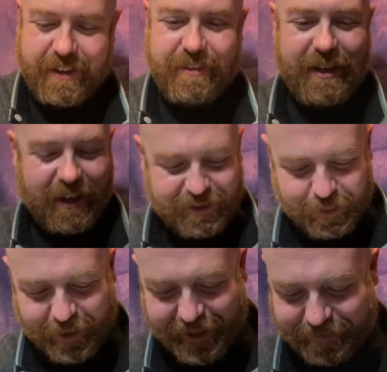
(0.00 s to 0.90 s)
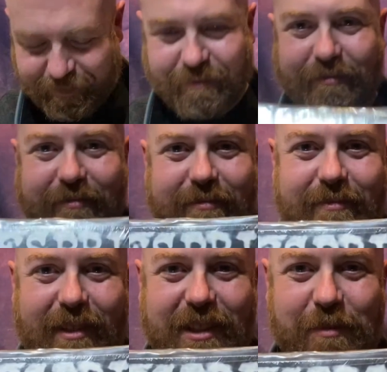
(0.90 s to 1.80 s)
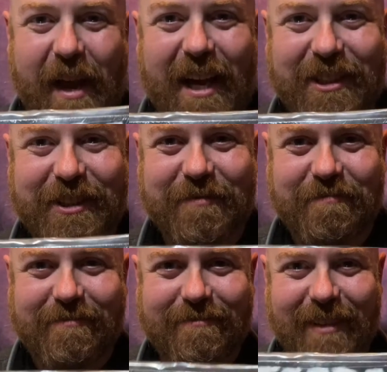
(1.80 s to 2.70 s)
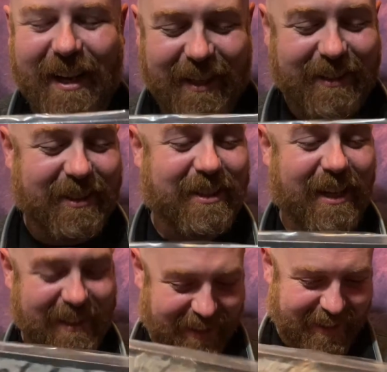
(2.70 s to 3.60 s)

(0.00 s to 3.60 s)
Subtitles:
Offspring, Smash. Yeah, it's a classic.